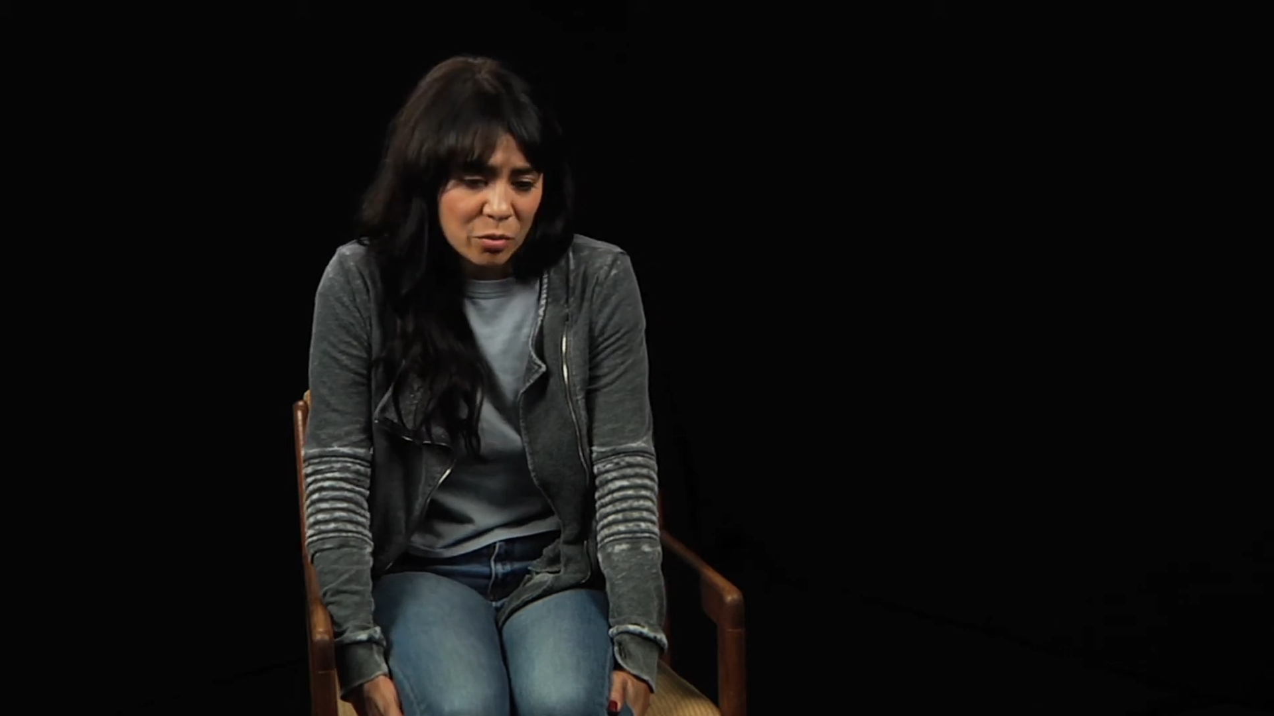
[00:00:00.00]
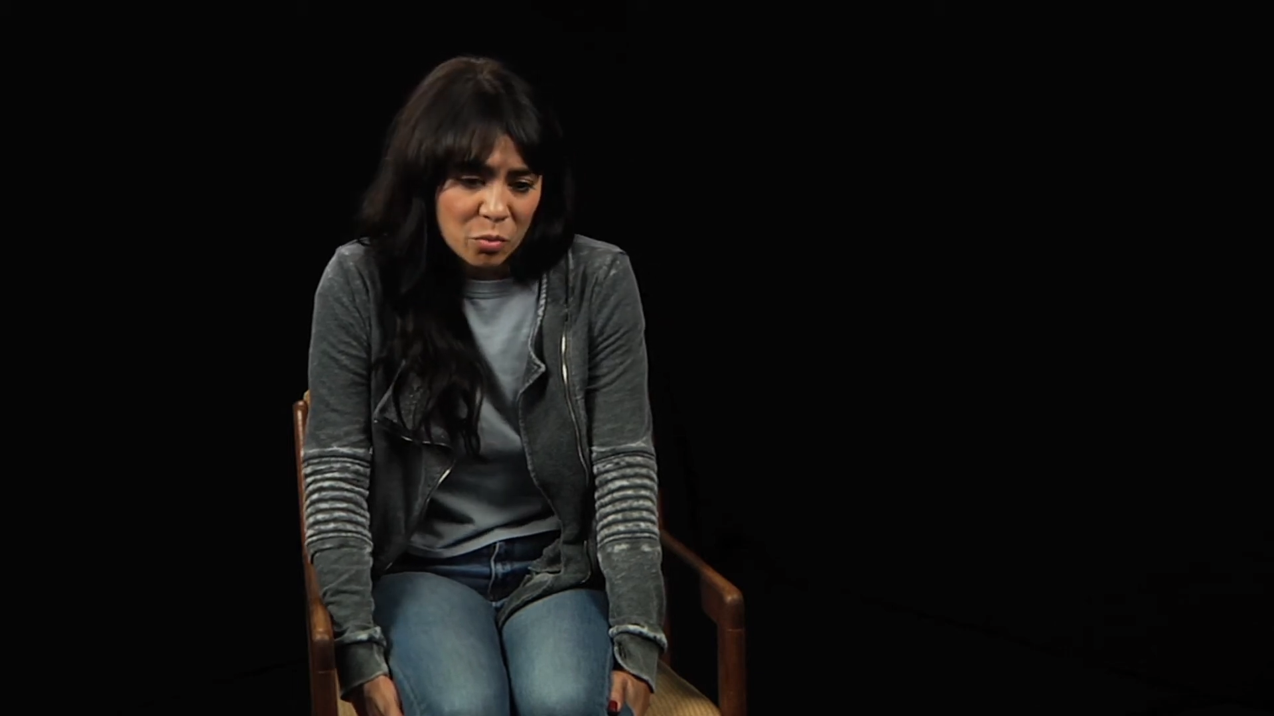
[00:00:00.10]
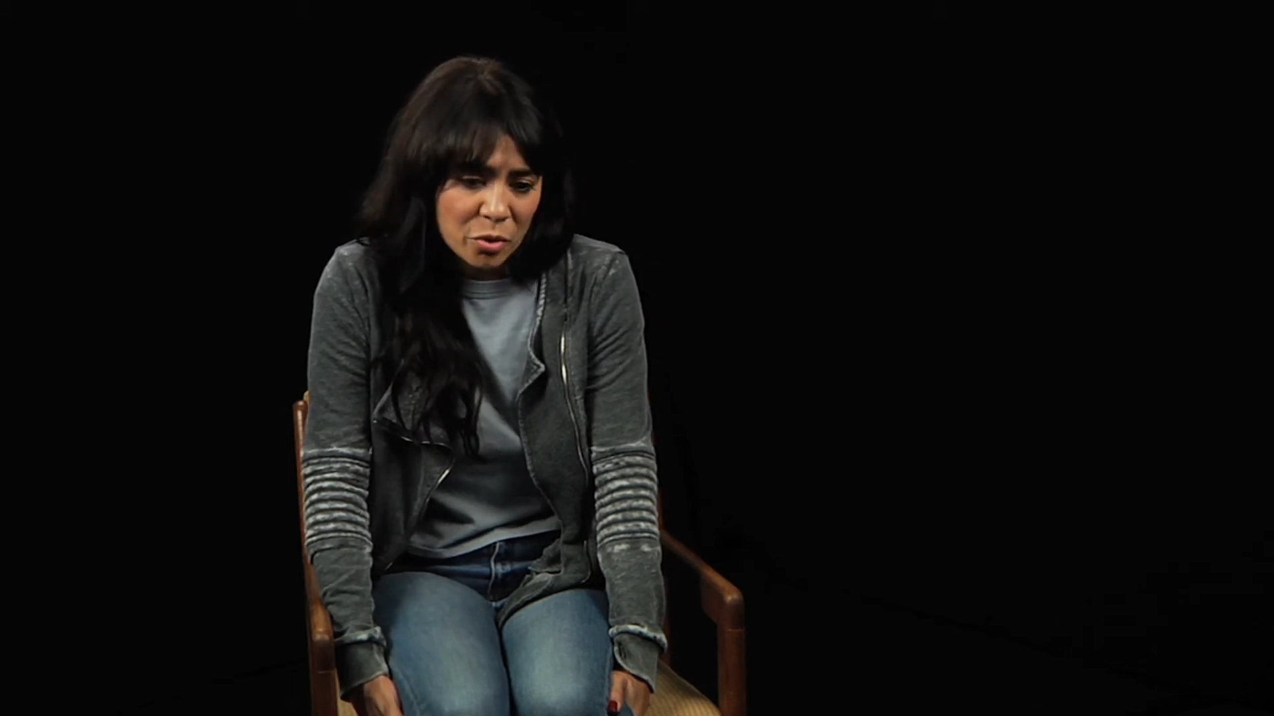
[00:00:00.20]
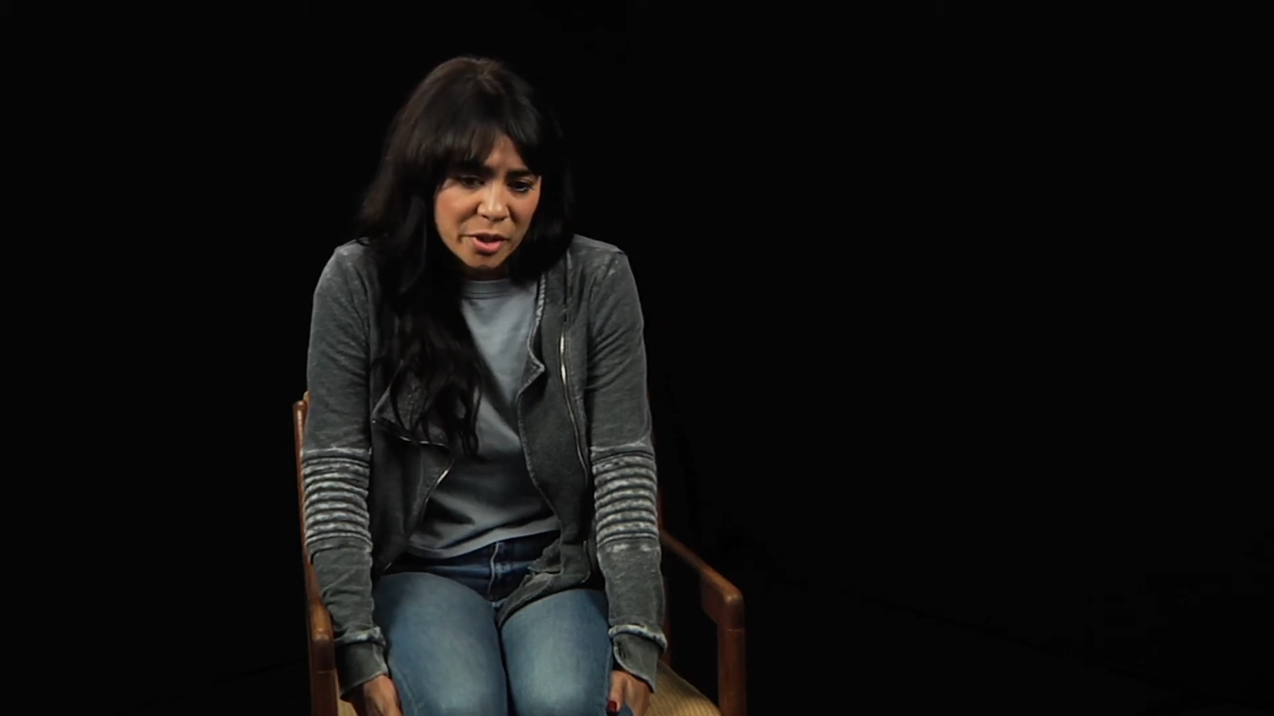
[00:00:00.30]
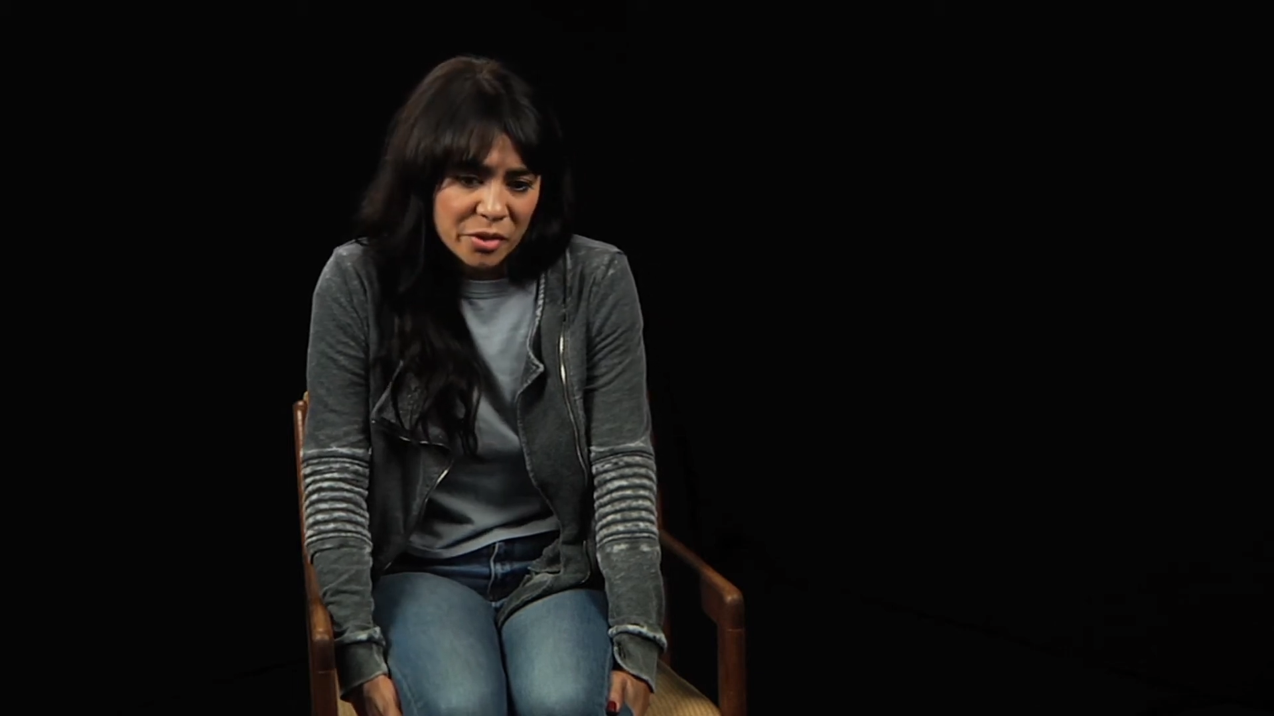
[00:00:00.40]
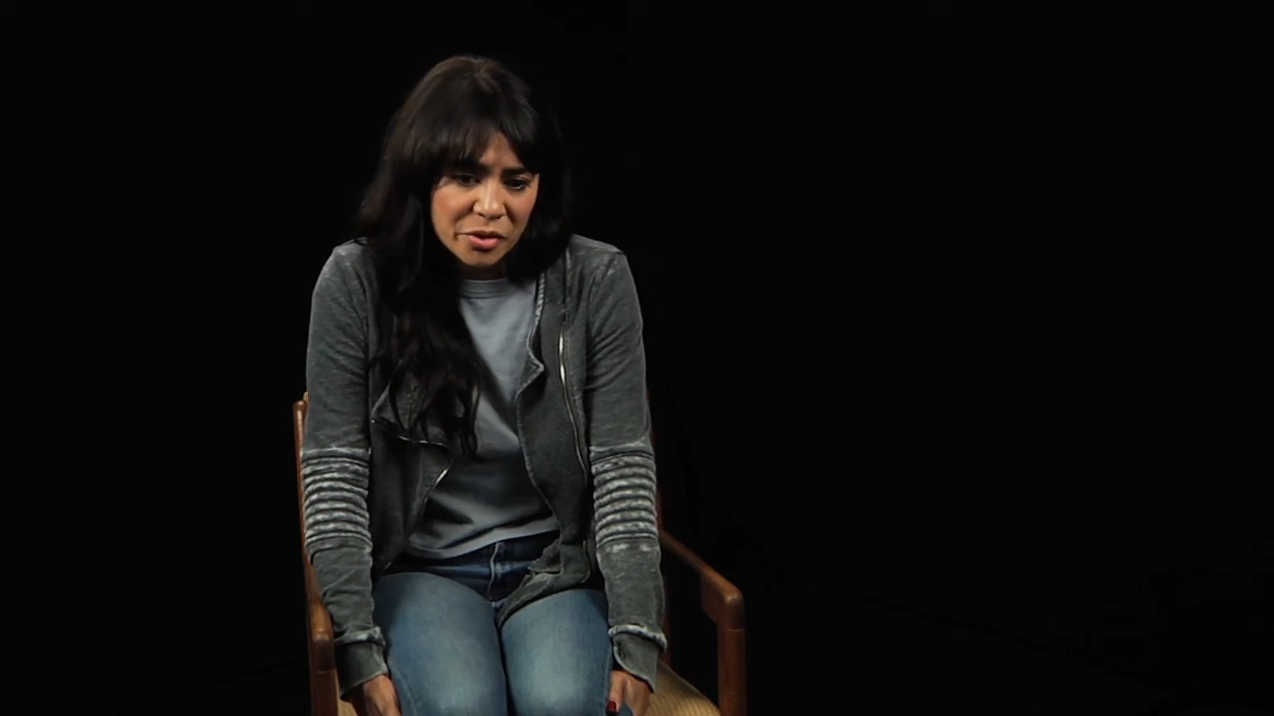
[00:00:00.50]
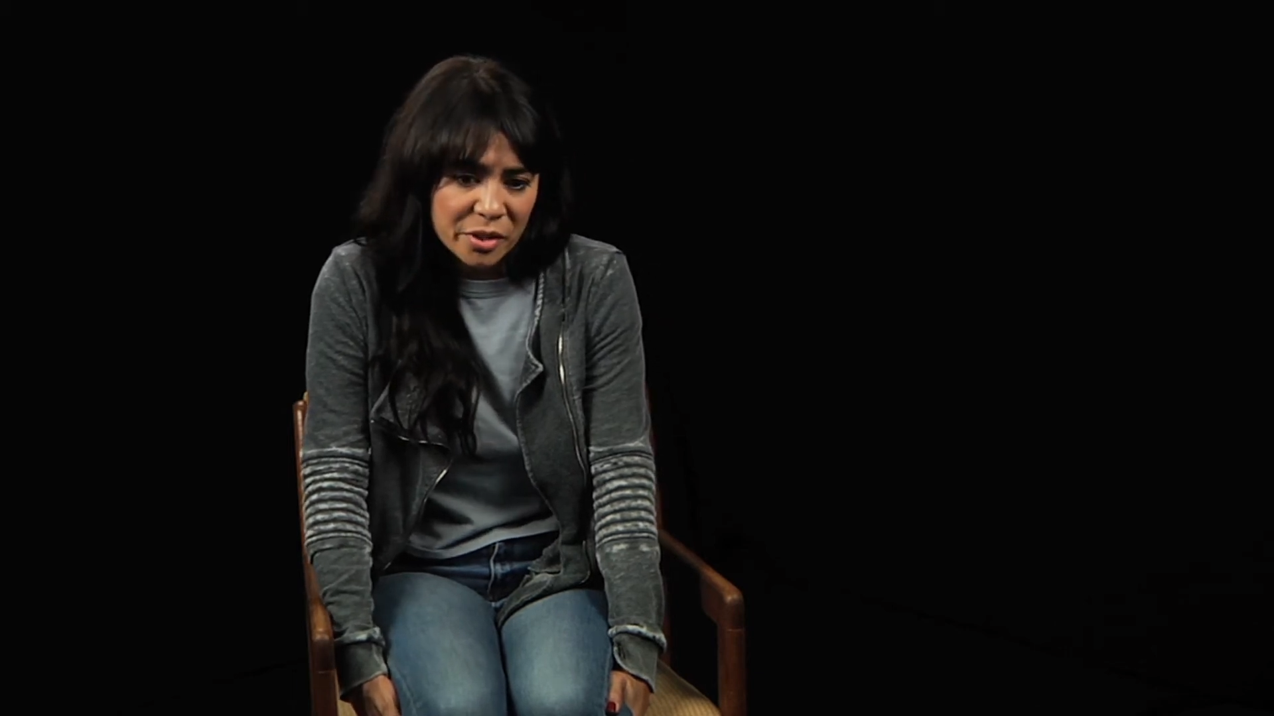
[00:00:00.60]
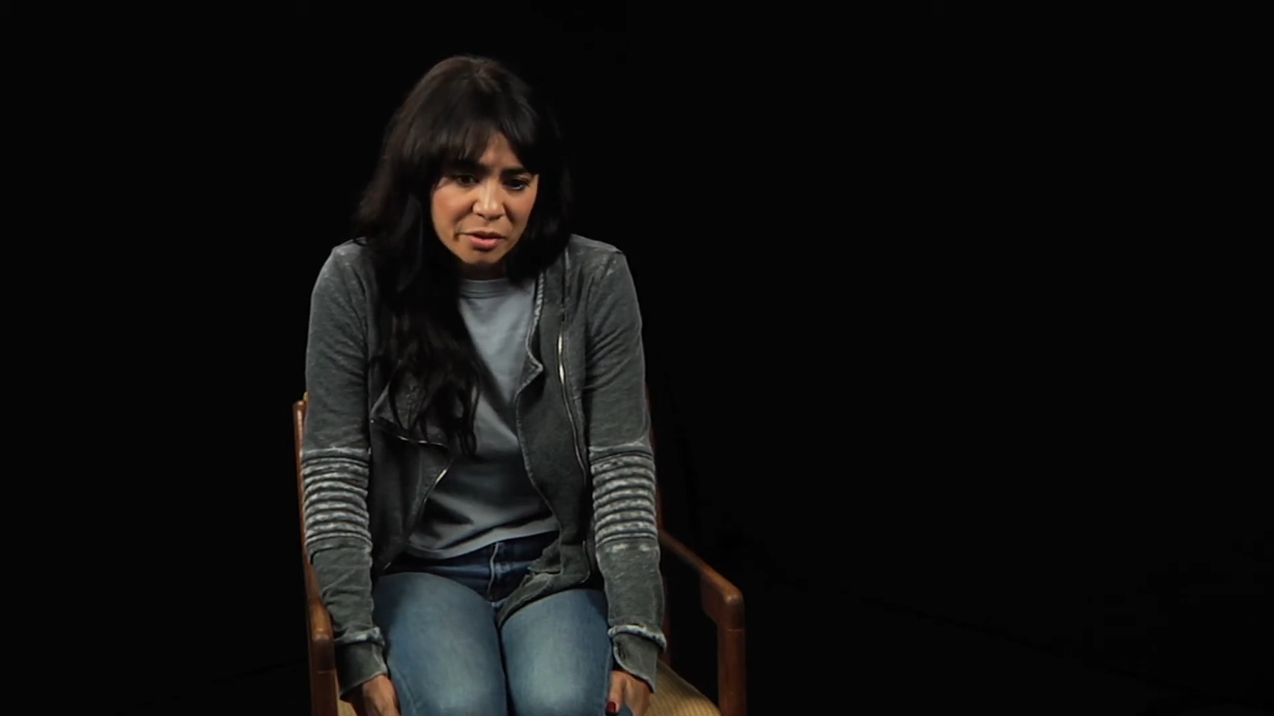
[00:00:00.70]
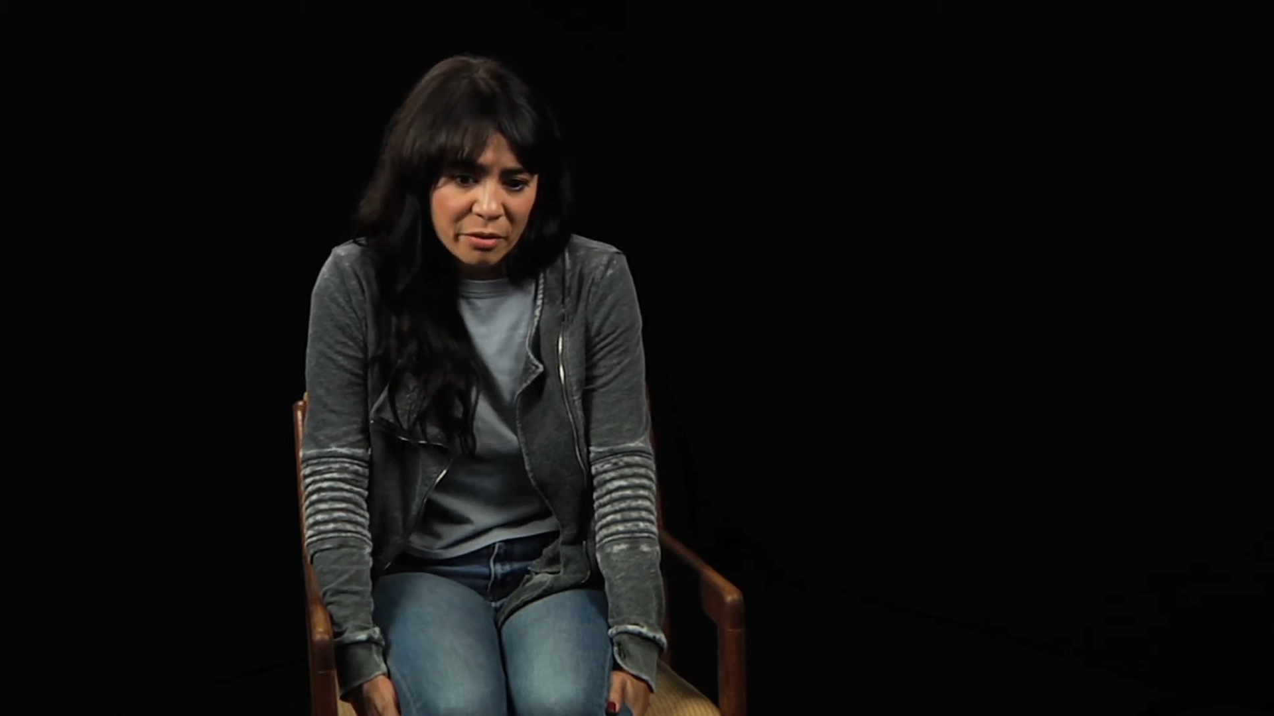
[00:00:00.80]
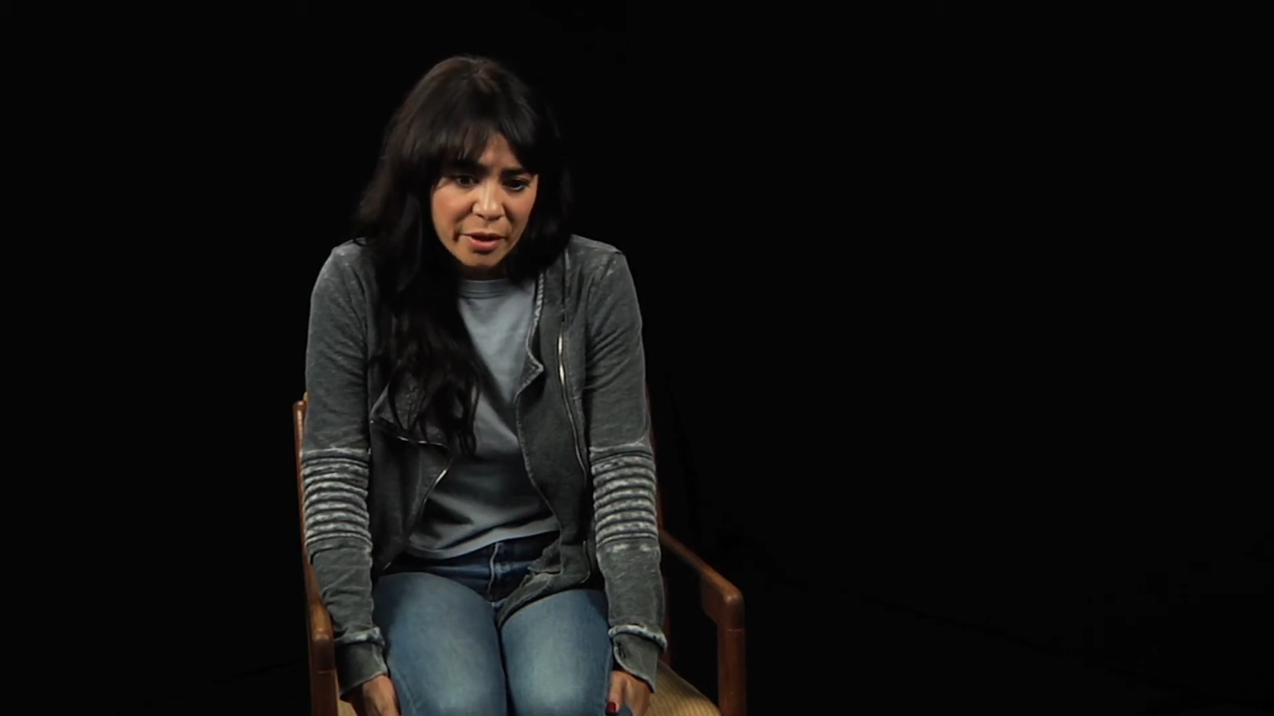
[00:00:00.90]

the worries are still